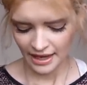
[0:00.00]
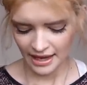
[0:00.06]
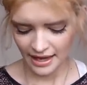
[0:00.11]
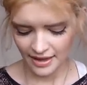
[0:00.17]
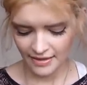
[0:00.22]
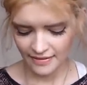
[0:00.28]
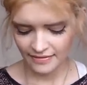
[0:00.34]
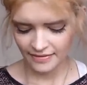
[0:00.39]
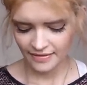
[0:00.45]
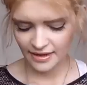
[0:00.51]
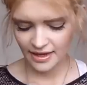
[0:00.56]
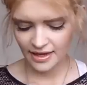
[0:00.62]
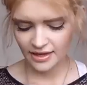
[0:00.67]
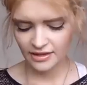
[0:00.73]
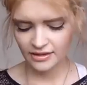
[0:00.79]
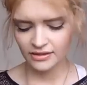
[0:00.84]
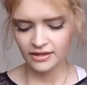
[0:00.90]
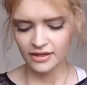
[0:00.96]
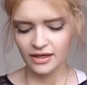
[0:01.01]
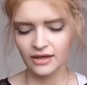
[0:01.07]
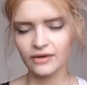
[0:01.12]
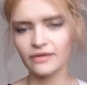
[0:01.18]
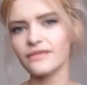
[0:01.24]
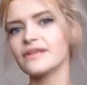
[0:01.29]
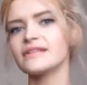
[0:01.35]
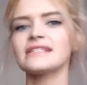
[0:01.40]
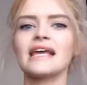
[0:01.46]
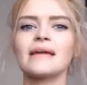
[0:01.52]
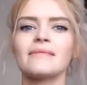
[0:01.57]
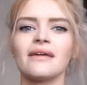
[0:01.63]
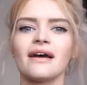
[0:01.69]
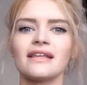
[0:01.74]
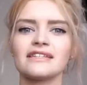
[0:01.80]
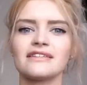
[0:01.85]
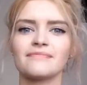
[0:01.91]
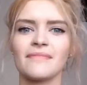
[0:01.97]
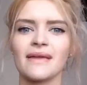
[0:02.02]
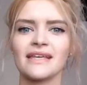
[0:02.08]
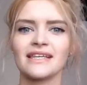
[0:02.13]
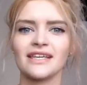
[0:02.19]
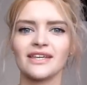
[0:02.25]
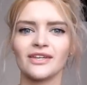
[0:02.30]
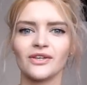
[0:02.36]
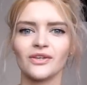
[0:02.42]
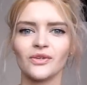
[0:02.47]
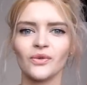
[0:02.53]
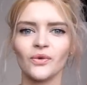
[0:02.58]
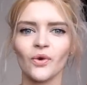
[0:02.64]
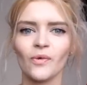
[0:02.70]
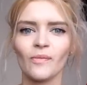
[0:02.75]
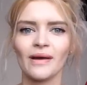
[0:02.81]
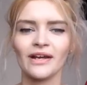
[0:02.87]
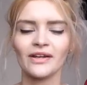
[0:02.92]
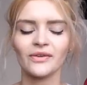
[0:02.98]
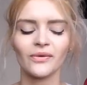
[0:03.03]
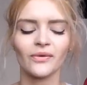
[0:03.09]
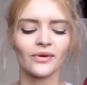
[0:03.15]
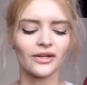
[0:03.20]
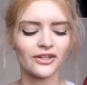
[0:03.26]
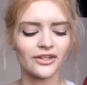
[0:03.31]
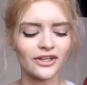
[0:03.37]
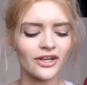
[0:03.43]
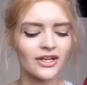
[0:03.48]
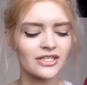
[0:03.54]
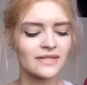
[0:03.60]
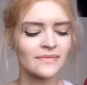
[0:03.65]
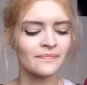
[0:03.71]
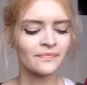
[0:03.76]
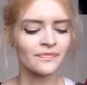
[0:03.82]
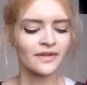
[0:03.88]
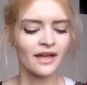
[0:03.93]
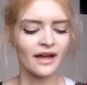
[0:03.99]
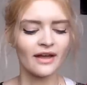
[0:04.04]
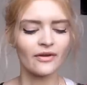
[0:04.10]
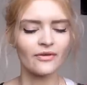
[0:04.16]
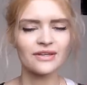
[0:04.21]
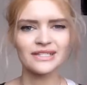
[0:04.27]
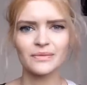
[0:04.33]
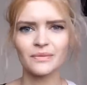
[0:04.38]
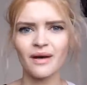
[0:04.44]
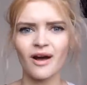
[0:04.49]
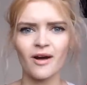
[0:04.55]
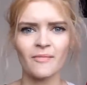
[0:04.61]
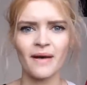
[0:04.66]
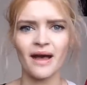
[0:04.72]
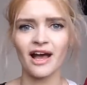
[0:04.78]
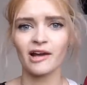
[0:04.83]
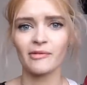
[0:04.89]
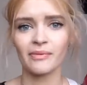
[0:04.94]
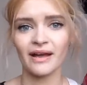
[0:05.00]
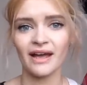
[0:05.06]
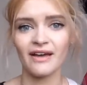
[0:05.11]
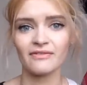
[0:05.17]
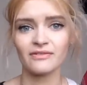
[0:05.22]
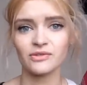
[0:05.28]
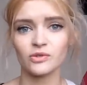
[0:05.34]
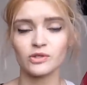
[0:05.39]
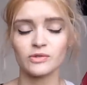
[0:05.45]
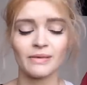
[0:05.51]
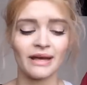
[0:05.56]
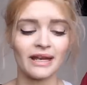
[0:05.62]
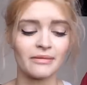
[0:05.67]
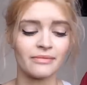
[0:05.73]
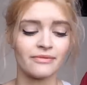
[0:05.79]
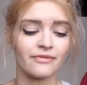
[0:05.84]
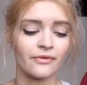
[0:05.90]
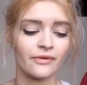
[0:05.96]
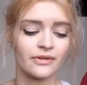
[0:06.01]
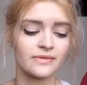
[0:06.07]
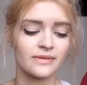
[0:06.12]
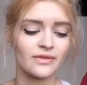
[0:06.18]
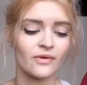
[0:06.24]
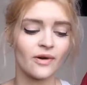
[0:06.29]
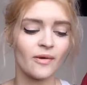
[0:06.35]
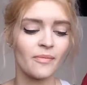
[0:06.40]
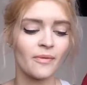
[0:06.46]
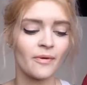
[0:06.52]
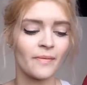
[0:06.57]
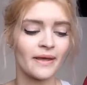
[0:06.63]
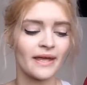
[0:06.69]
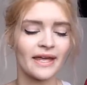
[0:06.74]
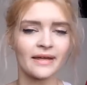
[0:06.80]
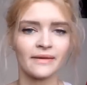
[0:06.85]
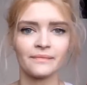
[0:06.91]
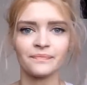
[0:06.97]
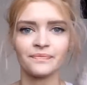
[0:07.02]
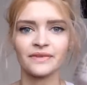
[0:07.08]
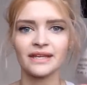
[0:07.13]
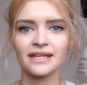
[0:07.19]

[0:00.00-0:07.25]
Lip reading: And then, along the same lines of making your manicure look good, I got this a while back, but I haven't talked about it before, so I thought I'd pop it in.